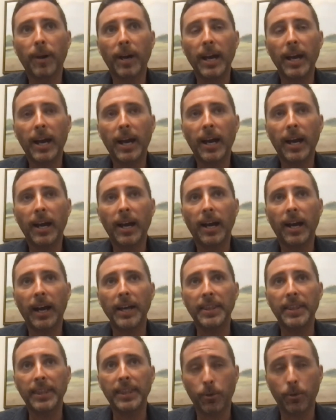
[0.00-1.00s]
I
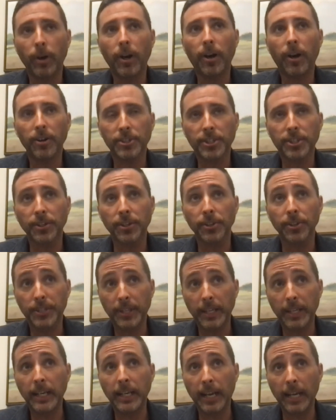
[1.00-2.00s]
think we are still
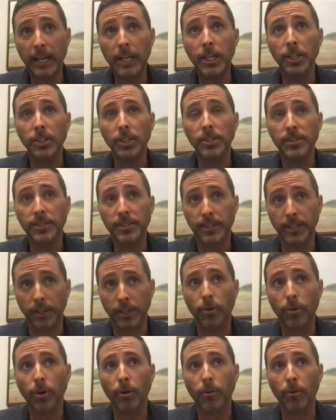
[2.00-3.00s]
seeing a
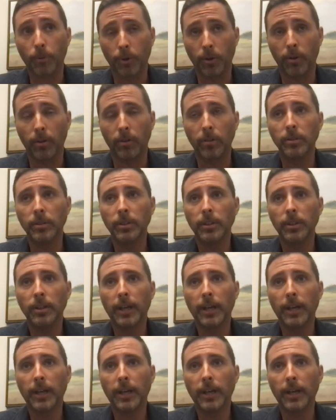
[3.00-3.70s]
considerable